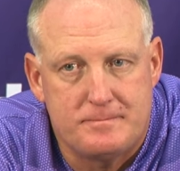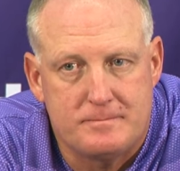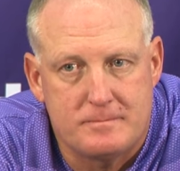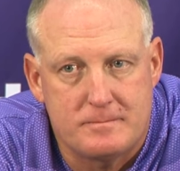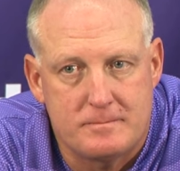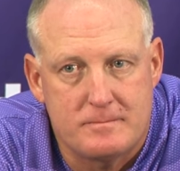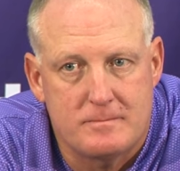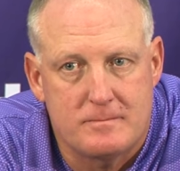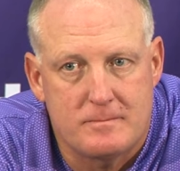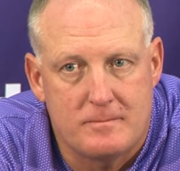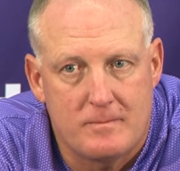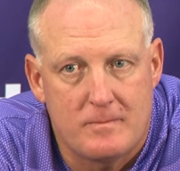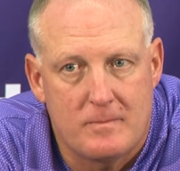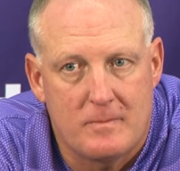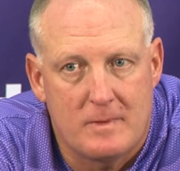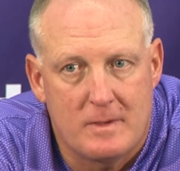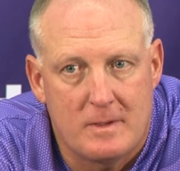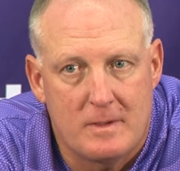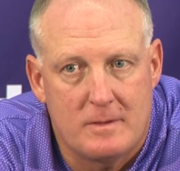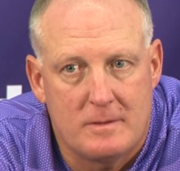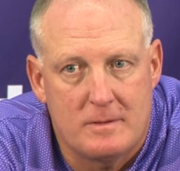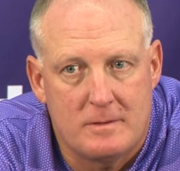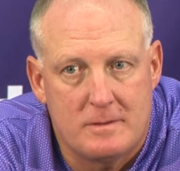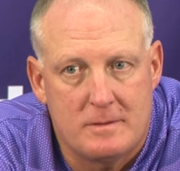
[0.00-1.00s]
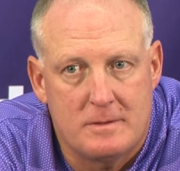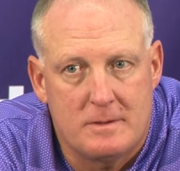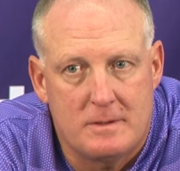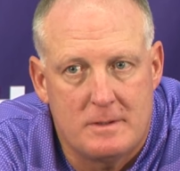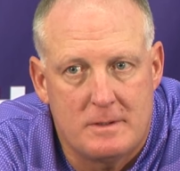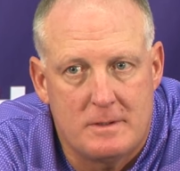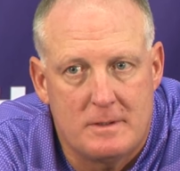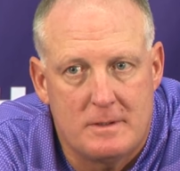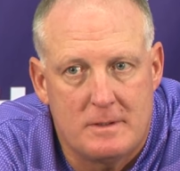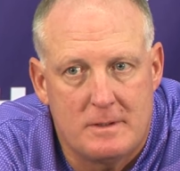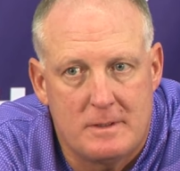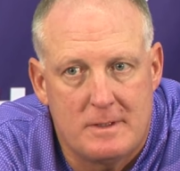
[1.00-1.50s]
Now you get Jalon
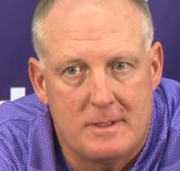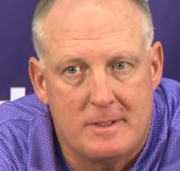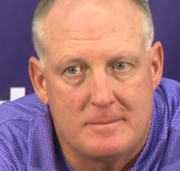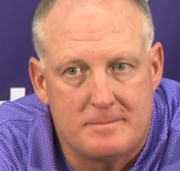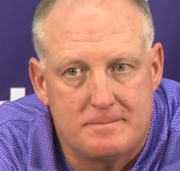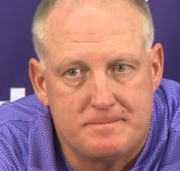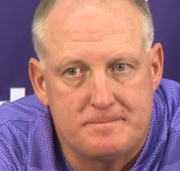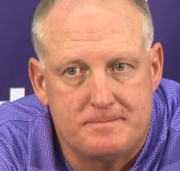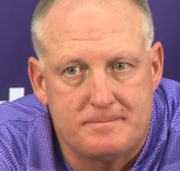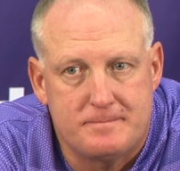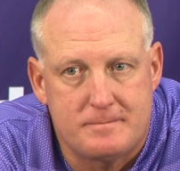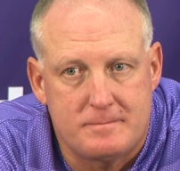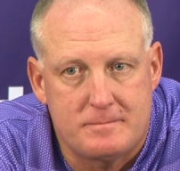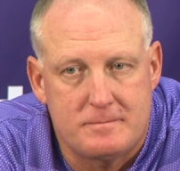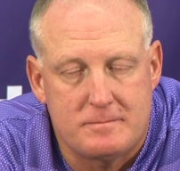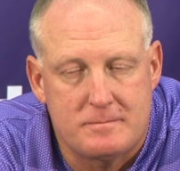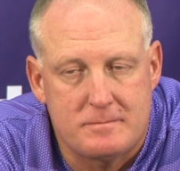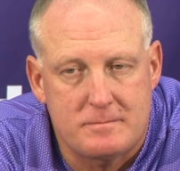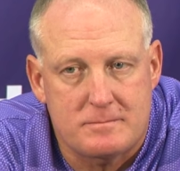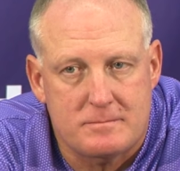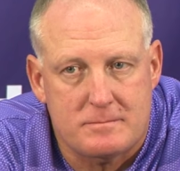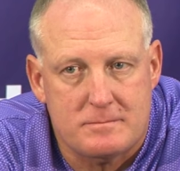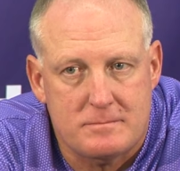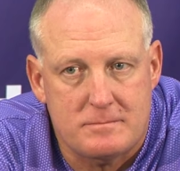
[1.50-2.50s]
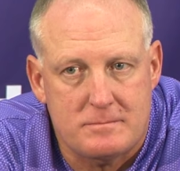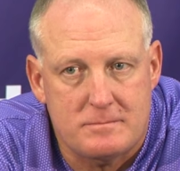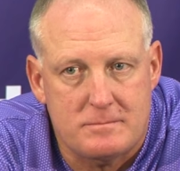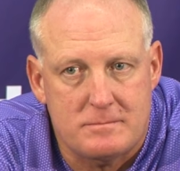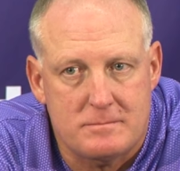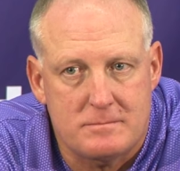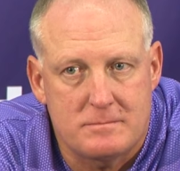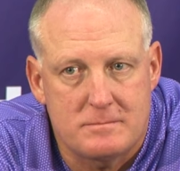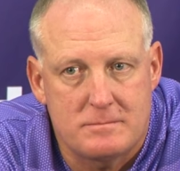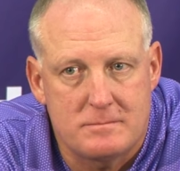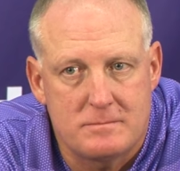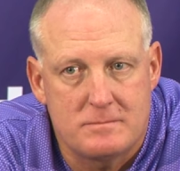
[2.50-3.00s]
Daniels, a yeah. real dual threat. What are
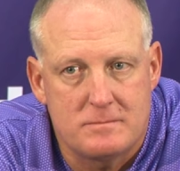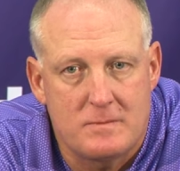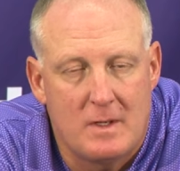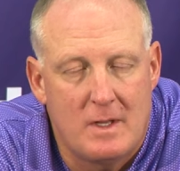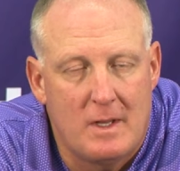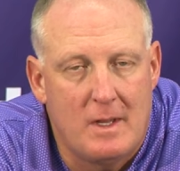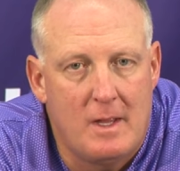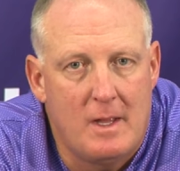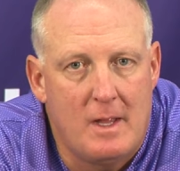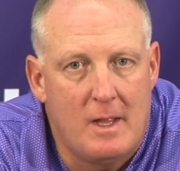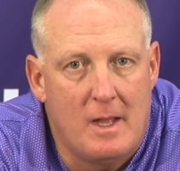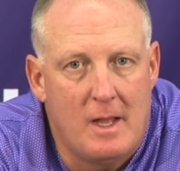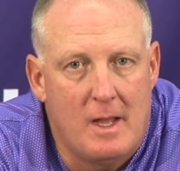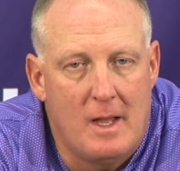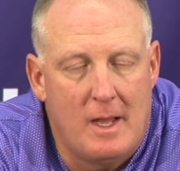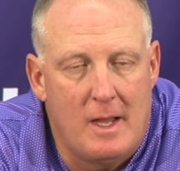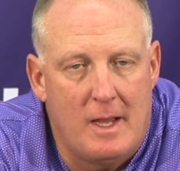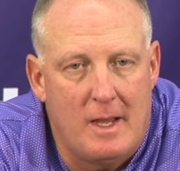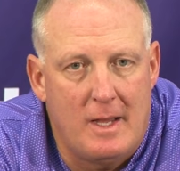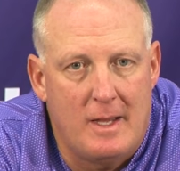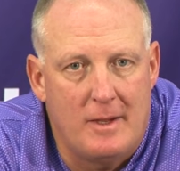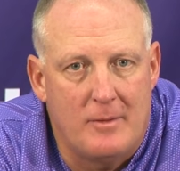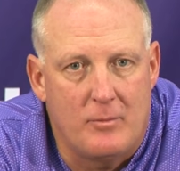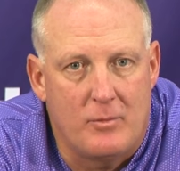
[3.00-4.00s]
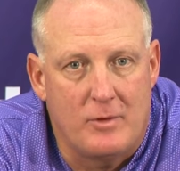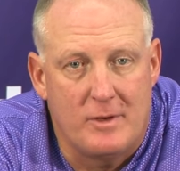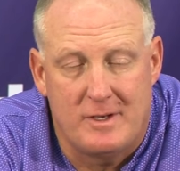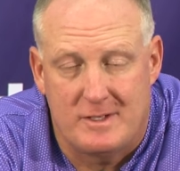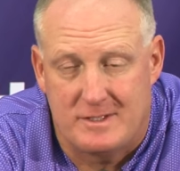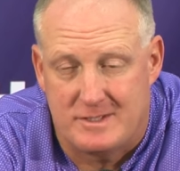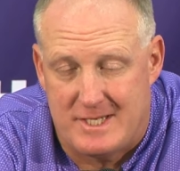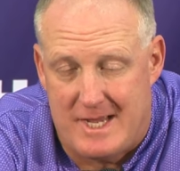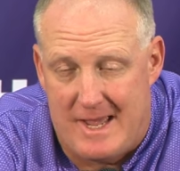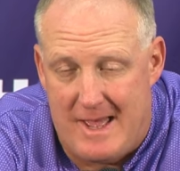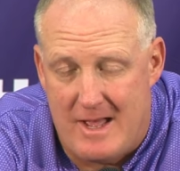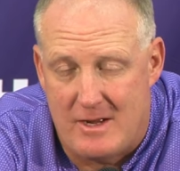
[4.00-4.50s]
your thoughts on that? Um, we
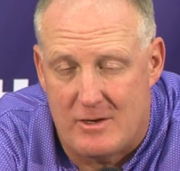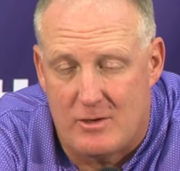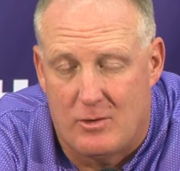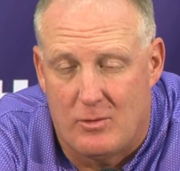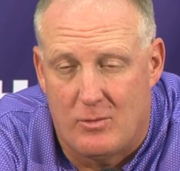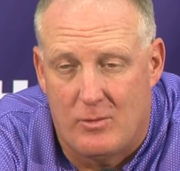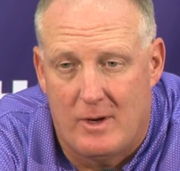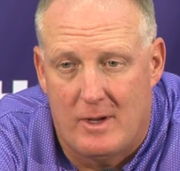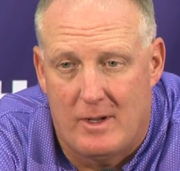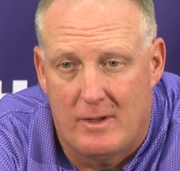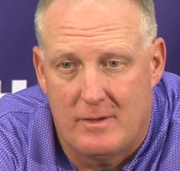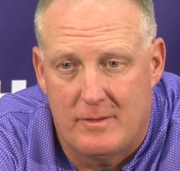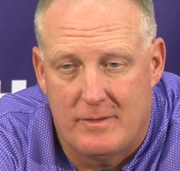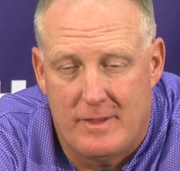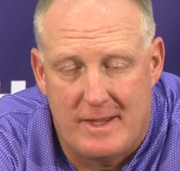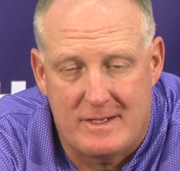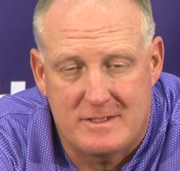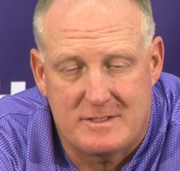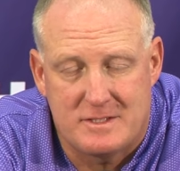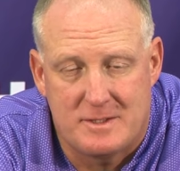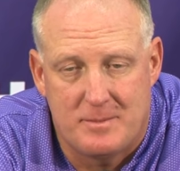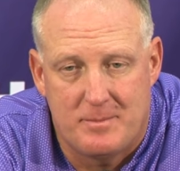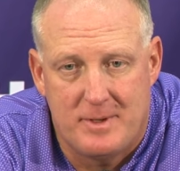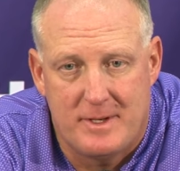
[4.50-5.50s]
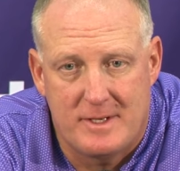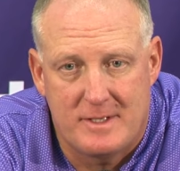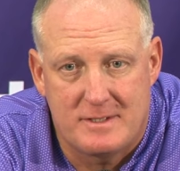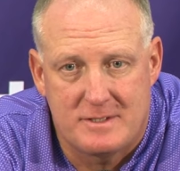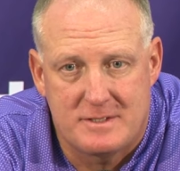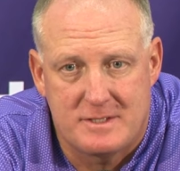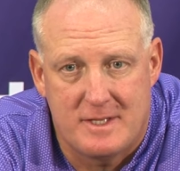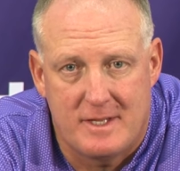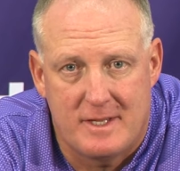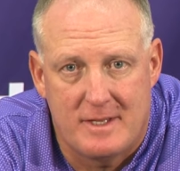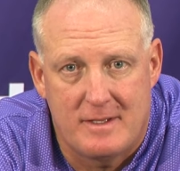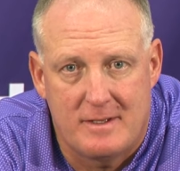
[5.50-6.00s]
didn't tackle well. That's the
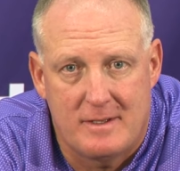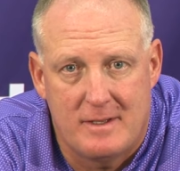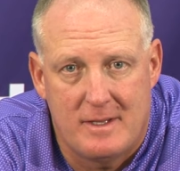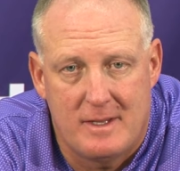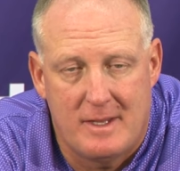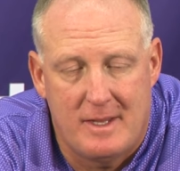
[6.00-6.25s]
biggest thing.